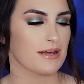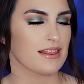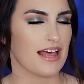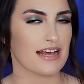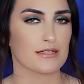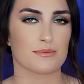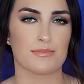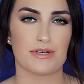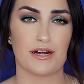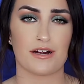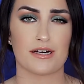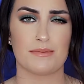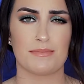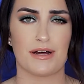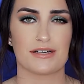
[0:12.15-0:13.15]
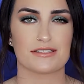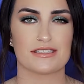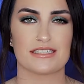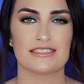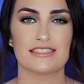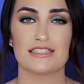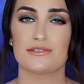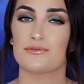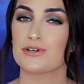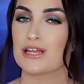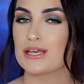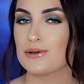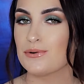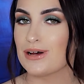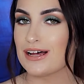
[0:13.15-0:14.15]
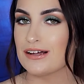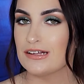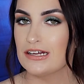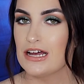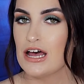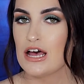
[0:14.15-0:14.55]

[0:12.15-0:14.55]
last PR unboxing did really well.